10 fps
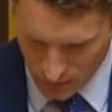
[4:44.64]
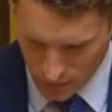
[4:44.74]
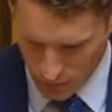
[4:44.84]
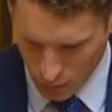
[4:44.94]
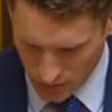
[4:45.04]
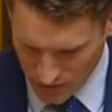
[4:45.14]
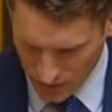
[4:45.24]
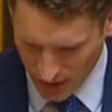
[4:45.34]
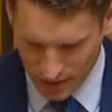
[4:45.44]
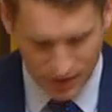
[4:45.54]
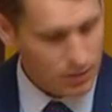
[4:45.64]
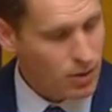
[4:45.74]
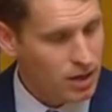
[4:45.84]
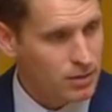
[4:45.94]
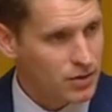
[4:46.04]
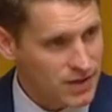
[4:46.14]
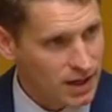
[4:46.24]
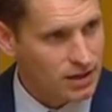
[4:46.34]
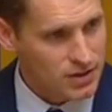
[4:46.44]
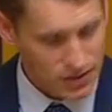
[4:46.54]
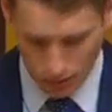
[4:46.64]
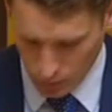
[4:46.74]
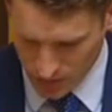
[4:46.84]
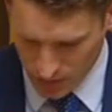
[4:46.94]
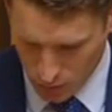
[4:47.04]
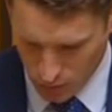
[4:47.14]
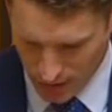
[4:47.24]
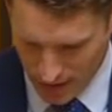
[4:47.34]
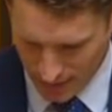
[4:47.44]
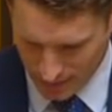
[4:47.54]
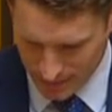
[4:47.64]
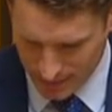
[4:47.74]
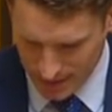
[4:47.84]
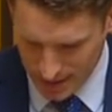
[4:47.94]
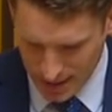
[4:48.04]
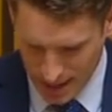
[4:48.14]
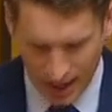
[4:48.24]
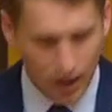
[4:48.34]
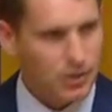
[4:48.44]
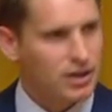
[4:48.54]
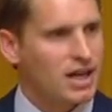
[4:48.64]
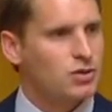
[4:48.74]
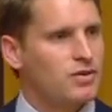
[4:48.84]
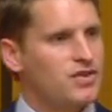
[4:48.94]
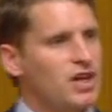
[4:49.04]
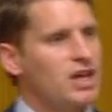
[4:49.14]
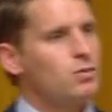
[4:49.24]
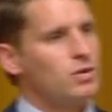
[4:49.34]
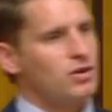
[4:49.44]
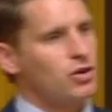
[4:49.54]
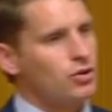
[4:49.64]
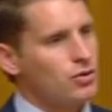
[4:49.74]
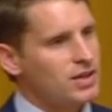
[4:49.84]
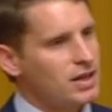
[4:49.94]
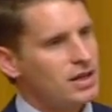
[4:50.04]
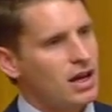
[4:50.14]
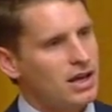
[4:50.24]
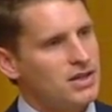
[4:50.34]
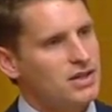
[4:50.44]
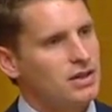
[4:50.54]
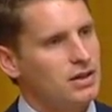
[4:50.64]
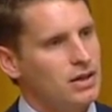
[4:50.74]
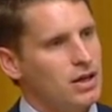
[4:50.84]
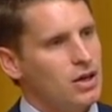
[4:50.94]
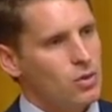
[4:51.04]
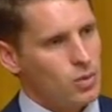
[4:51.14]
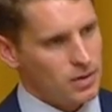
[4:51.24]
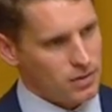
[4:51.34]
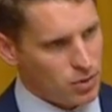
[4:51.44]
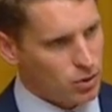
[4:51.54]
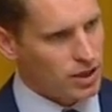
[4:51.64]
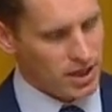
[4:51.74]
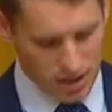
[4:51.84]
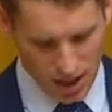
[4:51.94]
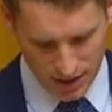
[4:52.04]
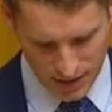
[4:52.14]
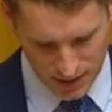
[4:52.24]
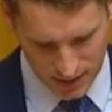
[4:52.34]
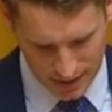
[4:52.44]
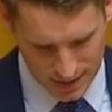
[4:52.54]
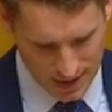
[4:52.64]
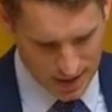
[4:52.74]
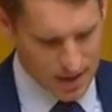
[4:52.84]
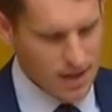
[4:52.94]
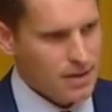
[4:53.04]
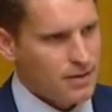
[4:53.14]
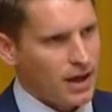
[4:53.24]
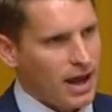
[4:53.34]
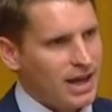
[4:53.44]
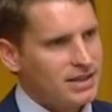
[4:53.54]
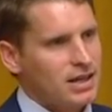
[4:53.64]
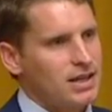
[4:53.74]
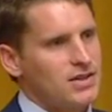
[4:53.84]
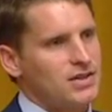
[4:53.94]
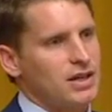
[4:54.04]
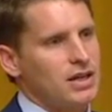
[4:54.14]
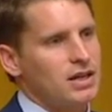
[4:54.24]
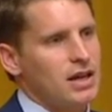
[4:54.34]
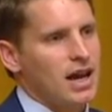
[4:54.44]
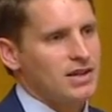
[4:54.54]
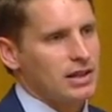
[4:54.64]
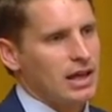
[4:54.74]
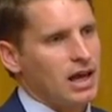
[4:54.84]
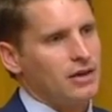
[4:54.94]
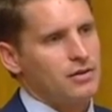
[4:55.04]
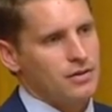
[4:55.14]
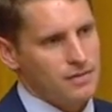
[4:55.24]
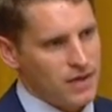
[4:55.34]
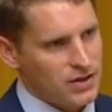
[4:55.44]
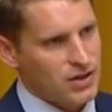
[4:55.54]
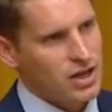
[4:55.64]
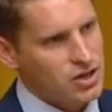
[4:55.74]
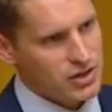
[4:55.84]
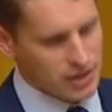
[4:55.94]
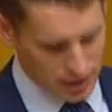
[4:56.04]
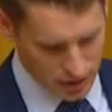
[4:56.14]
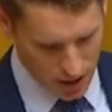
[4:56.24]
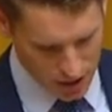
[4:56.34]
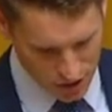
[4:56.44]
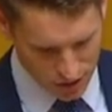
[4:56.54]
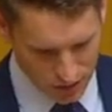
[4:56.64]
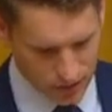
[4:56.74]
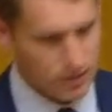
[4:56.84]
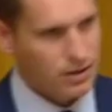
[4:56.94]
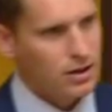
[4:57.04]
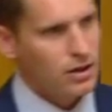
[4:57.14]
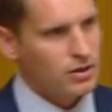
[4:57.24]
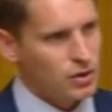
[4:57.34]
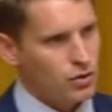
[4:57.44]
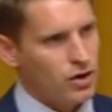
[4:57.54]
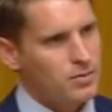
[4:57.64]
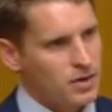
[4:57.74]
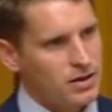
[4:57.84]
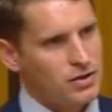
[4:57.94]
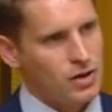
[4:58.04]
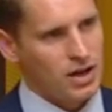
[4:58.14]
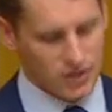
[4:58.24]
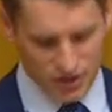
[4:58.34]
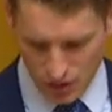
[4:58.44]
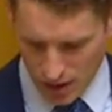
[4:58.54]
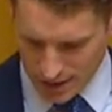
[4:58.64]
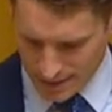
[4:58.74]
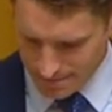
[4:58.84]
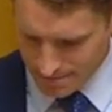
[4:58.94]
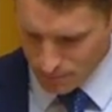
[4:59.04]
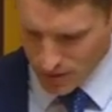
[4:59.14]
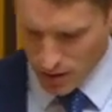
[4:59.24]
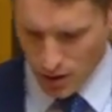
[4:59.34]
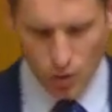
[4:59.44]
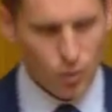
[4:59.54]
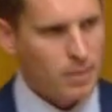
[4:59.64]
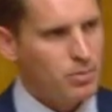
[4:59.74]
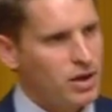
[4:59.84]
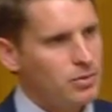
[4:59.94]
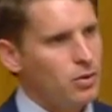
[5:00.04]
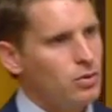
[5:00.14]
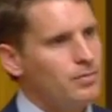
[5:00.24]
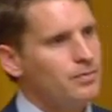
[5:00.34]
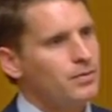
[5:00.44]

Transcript: Do we want the state as the main protagonist or the supporting act? And I think, as we've seen with the QUT case, with the Bill Leak case, that 18C has allowed vexatious litigation to creep into our society, where people